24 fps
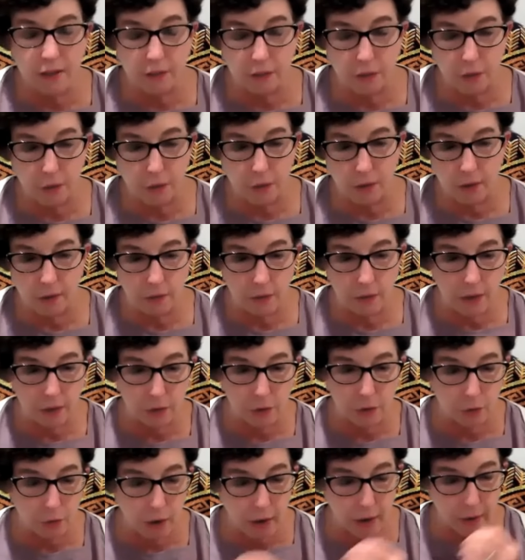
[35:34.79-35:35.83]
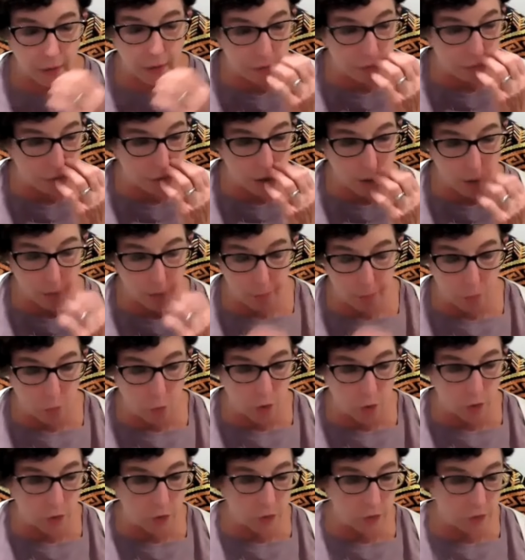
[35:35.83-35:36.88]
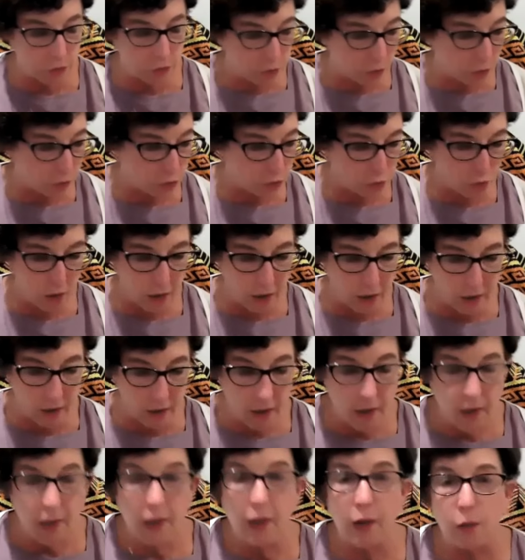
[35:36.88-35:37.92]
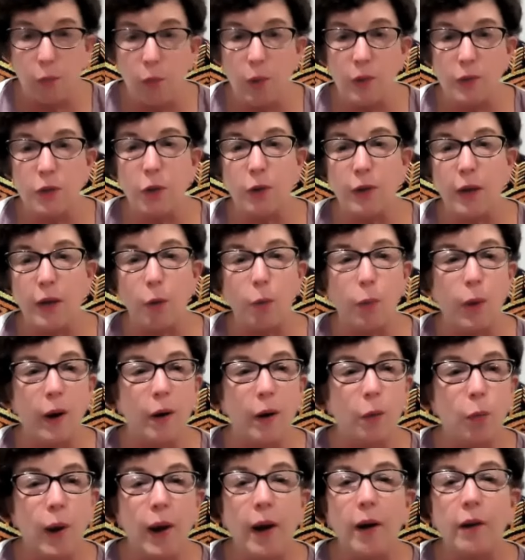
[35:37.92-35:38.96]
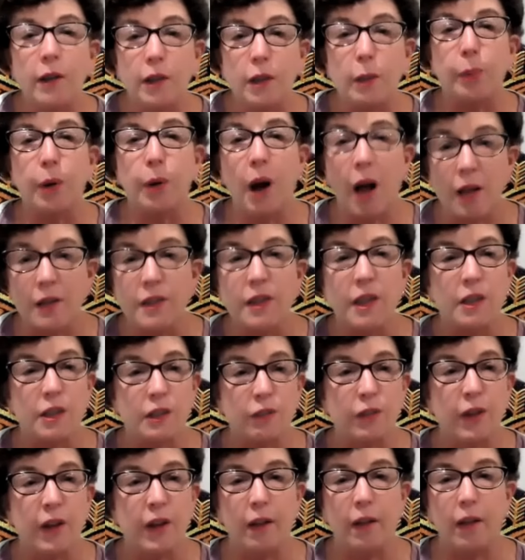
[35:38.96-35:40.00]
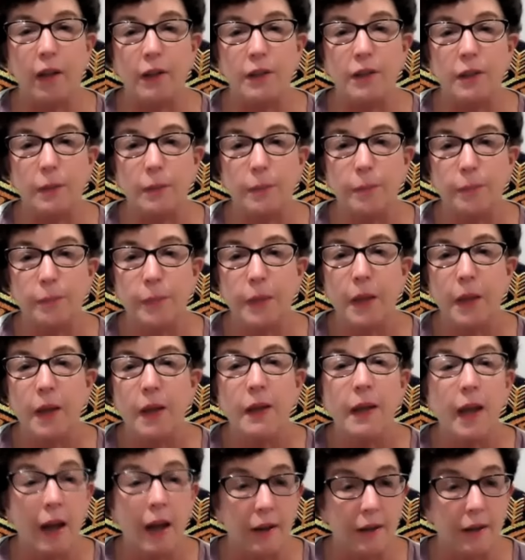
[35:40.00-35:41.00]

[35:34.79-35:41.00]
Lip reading: at the right water dose rate, it was okay. Where did the process fail us? Yeah,